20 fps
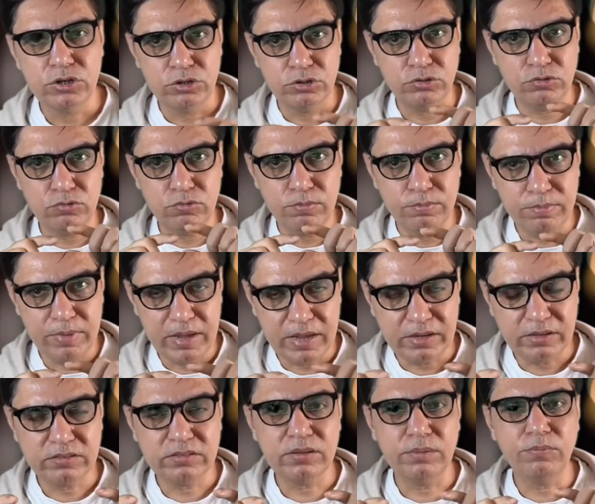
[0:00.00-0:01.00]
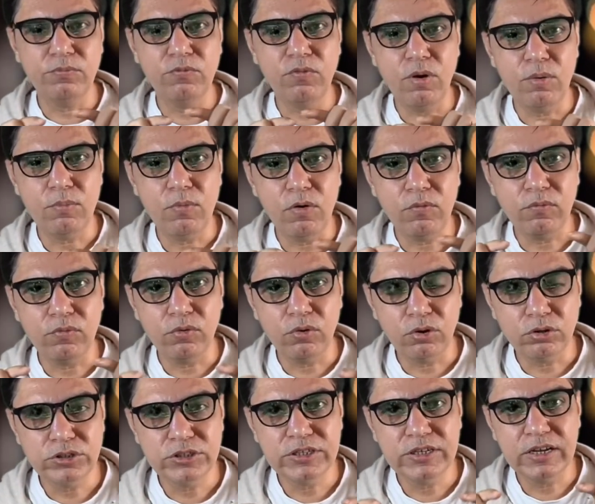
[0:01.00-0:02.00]
to make some form of
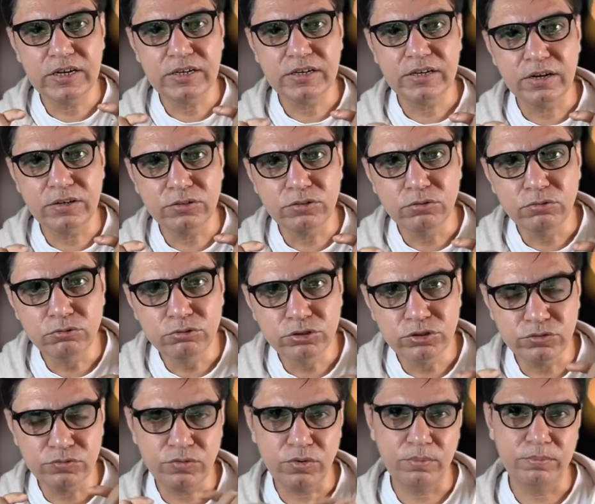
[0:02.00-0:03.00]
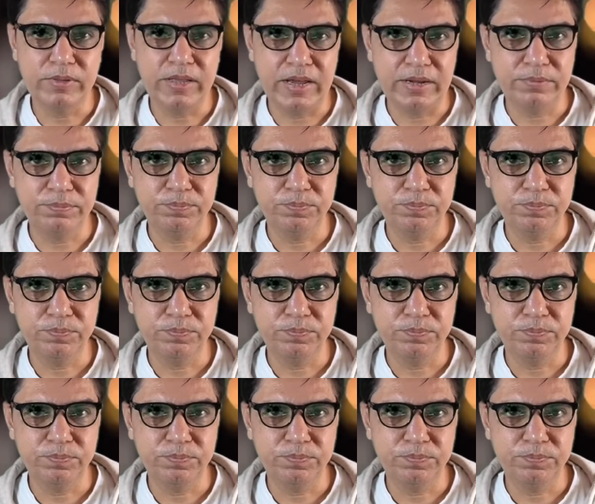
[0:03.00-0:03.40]
logical conclusions from that.